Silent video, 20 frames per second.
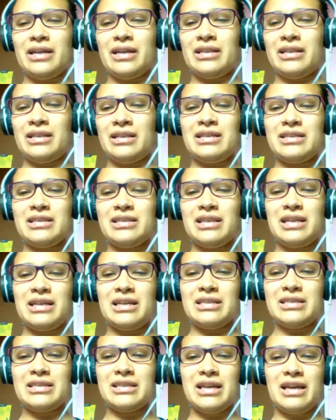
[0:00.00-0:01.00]
in this
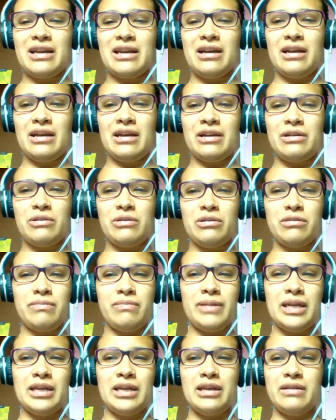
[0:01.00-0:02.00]
list could
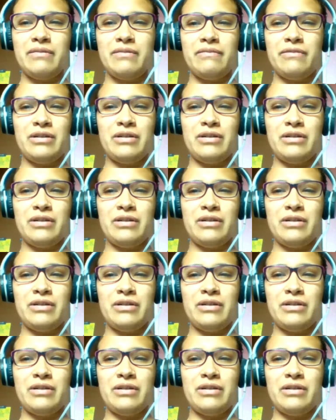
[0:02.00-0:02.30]
be,